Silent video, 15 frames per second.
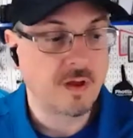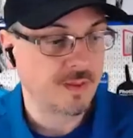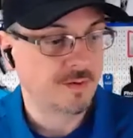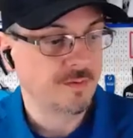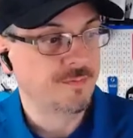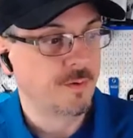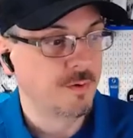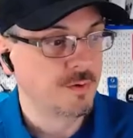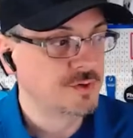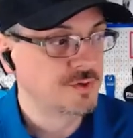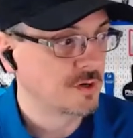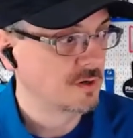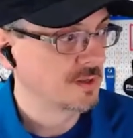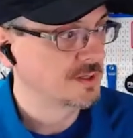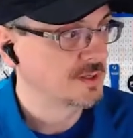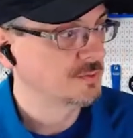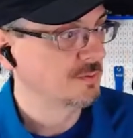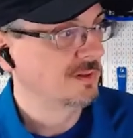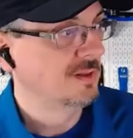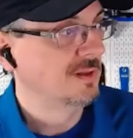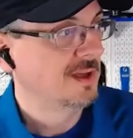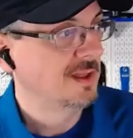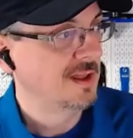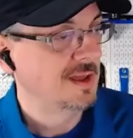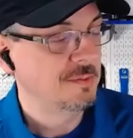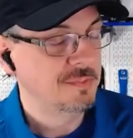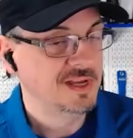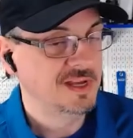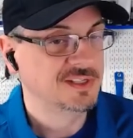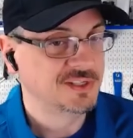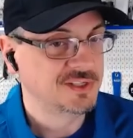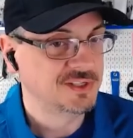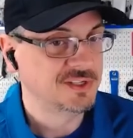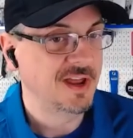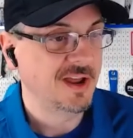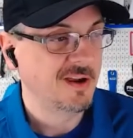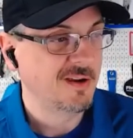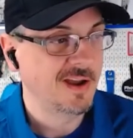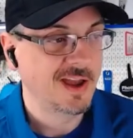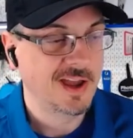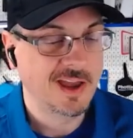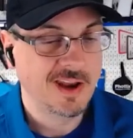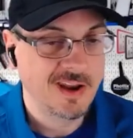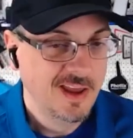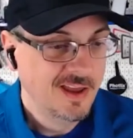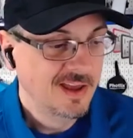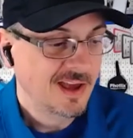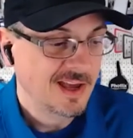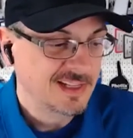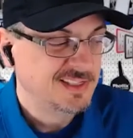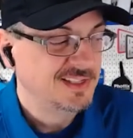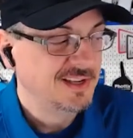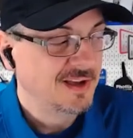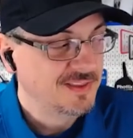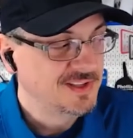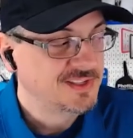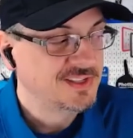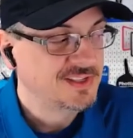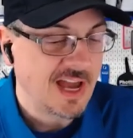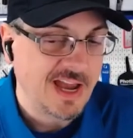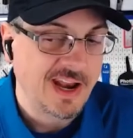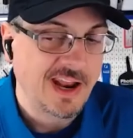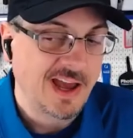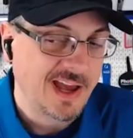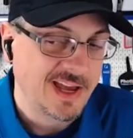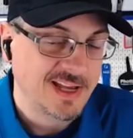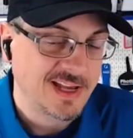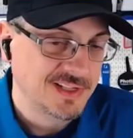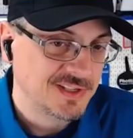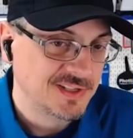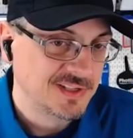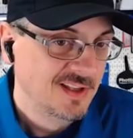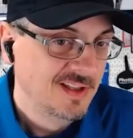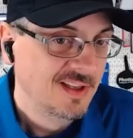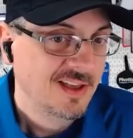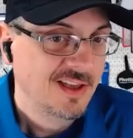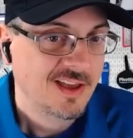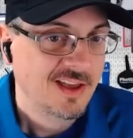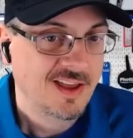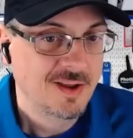other photojournalists were looking at me and snickering, and I'd see all the side eyes. Right.